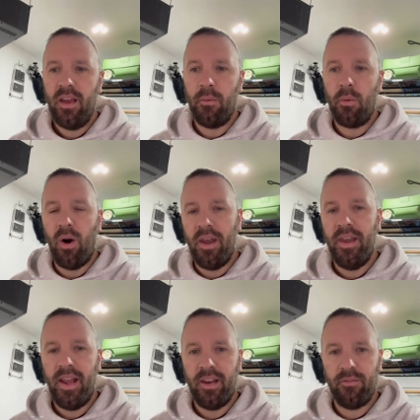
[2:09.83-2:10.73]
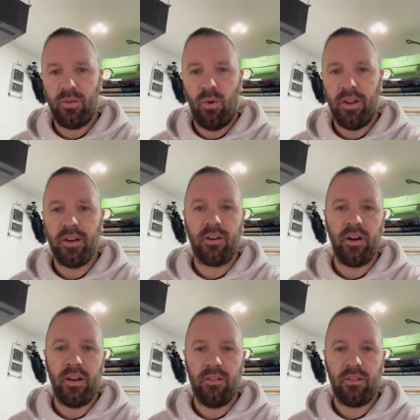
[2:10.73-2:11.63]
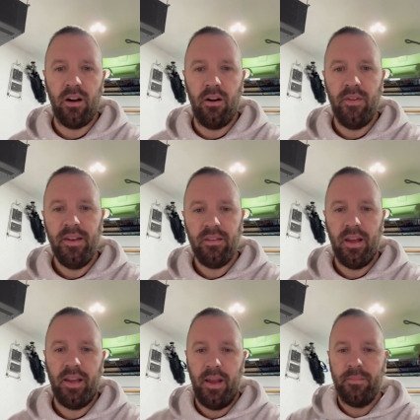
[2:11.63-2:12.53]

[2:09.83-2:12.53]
and we want -20 degrees of intake cam